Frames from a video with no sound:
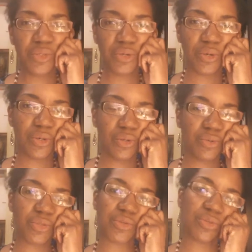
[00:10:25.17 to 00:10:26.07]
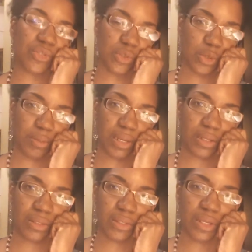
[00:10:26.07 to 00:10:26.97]
your, use your
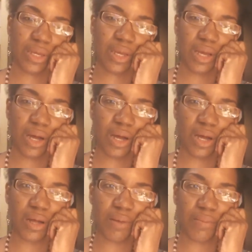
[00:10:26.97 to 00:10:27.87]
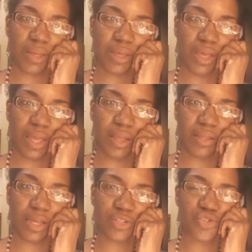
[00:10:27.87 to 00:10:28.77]
discernment. Um, and,
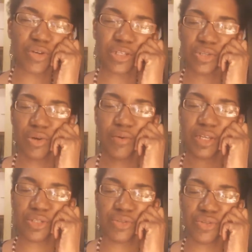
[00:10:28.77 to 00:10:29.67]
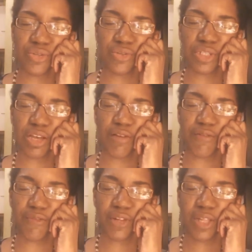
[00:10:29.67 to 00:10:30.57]
and trust always your,
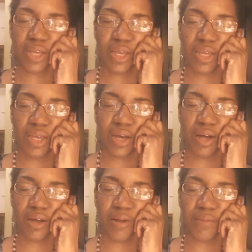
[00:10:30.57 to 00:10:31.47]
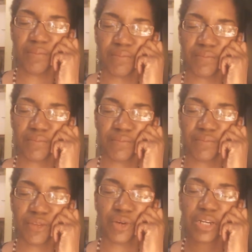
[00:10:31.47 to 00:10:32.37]
yourself, um,
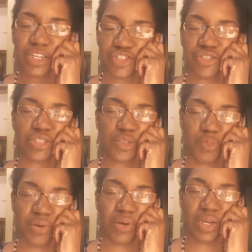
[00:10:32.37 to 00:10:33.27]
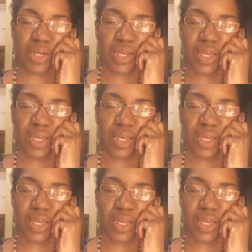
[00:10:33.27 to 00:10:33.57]
your connection to spirit.